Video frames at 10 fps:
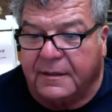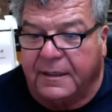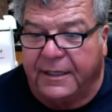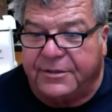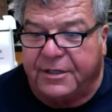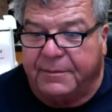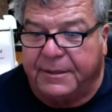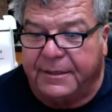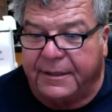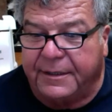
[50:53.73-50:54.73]
Hey,
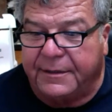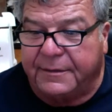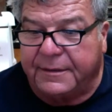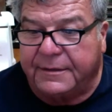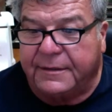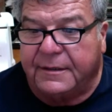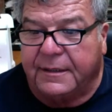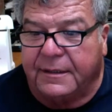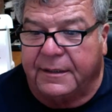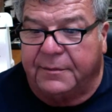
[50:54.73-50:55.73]
Jamie, how you doing?
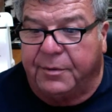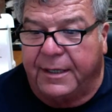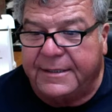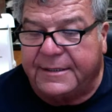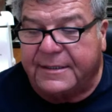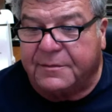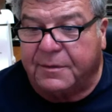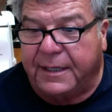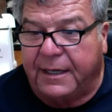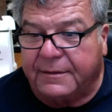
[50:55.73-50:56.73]
Your prize just
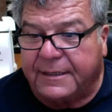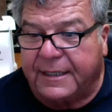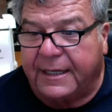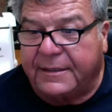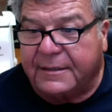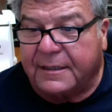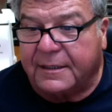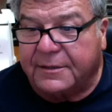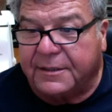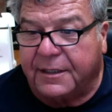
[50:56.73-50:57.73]
went out today, just to
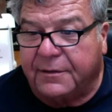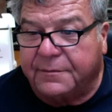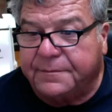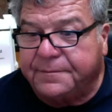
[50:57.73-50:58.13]
let you know.